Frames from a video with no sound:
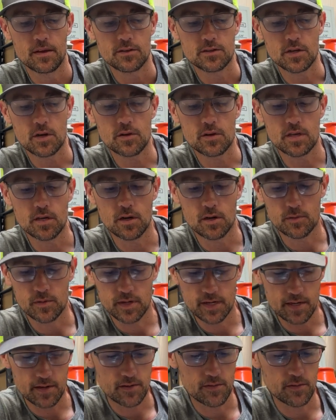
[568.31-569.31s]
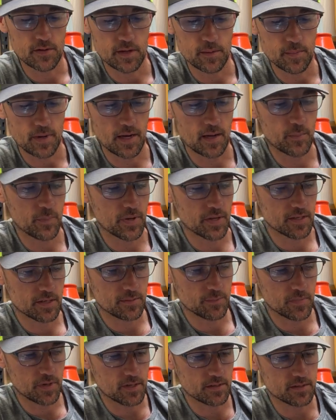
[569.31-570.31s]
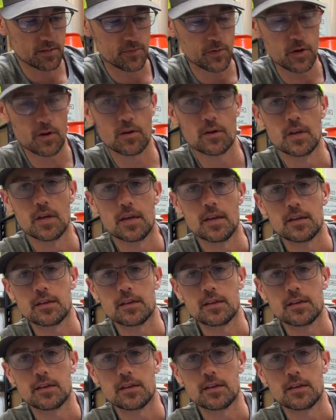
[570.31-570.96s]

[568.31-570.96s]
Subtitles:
Tokyo rig, in my opinion, because if you're